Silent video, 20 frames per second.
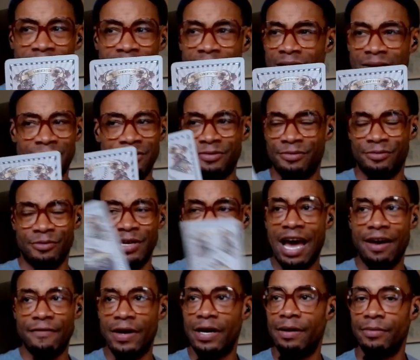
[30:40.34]
we have out
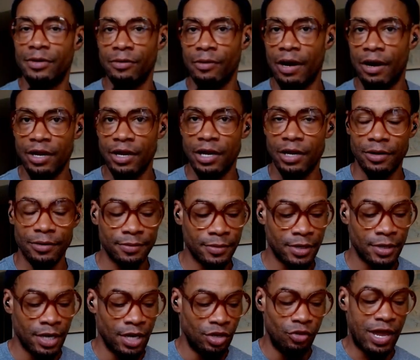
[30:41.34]
around here. You
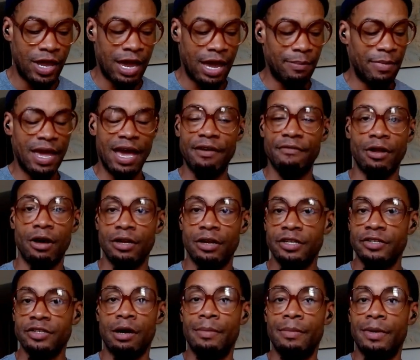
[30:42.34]
can't be having all this coming
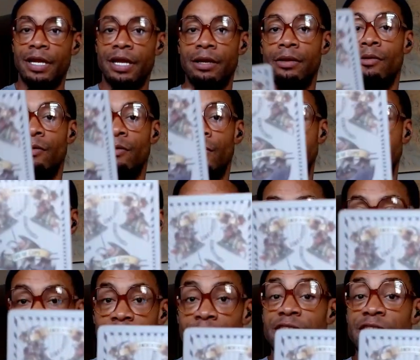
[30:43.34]
in with thinking, with
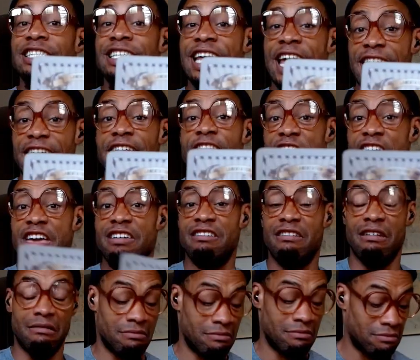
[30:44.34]
thinking, thanking.
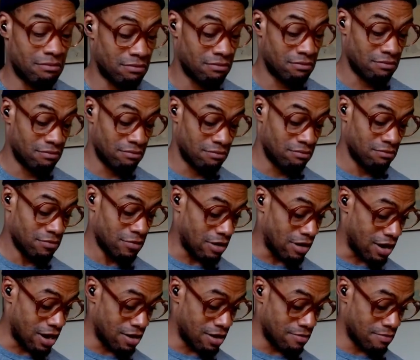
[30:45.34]
All right.
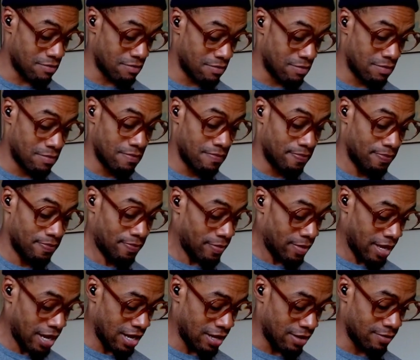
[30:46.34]
Yeah.
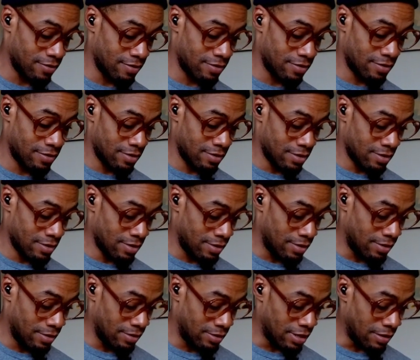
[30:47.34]
The
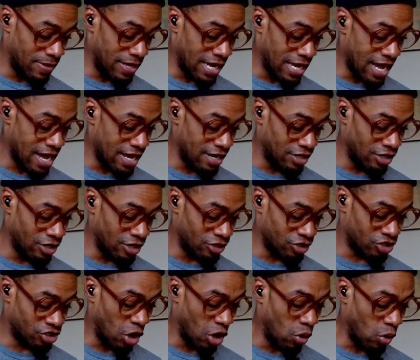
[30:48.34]
beyond, your
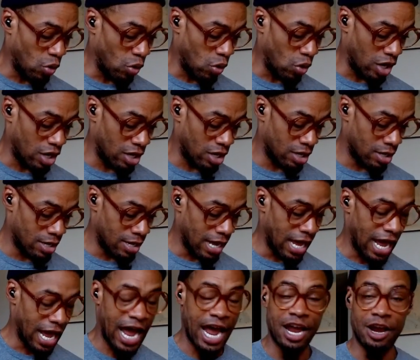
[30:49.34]
soul, higher
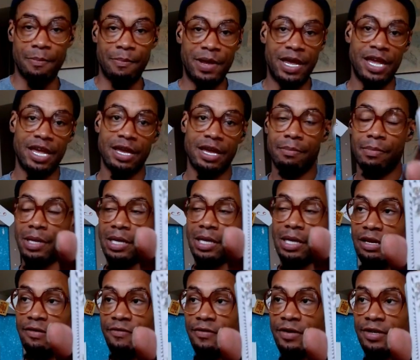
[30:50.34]
being and belief, because
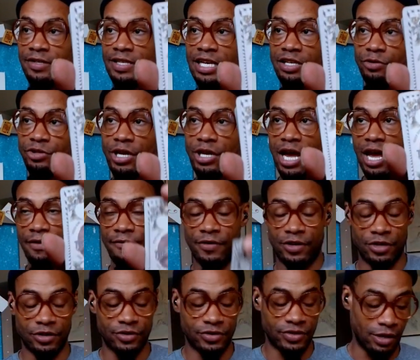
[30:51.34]
that's what you have in yourself.
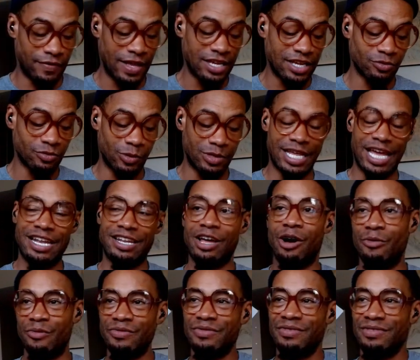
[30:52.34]
That's what they don't.
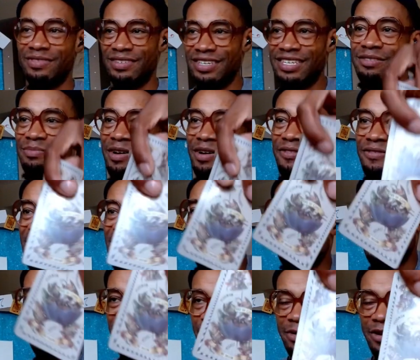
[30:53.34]
These, that's what the
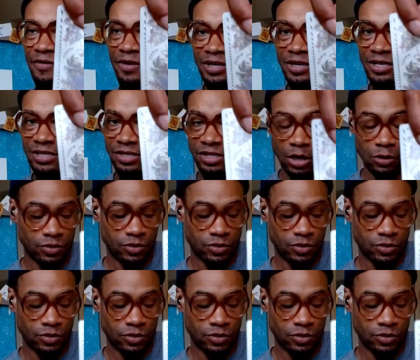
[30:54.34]
motherfuckers don't see.